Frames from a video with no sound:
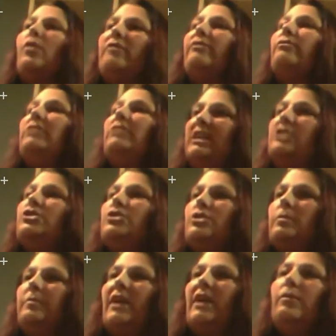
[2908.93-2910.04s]
of a
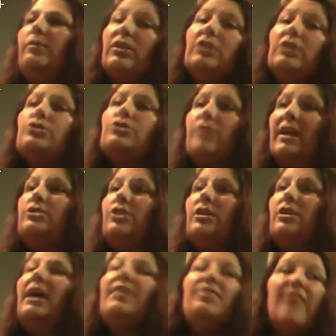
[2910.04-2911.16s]
relationship there than with a stranger.
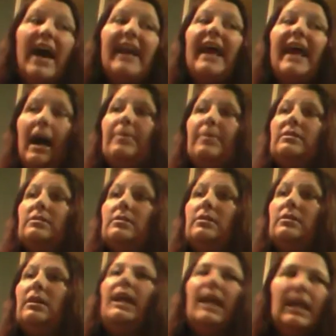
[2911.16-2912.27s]
That happens.
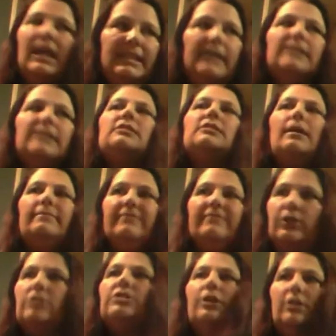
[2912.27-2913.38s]
It does come
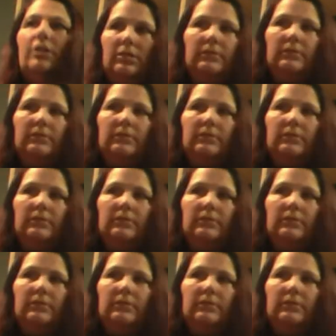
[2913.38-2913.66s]
full circle,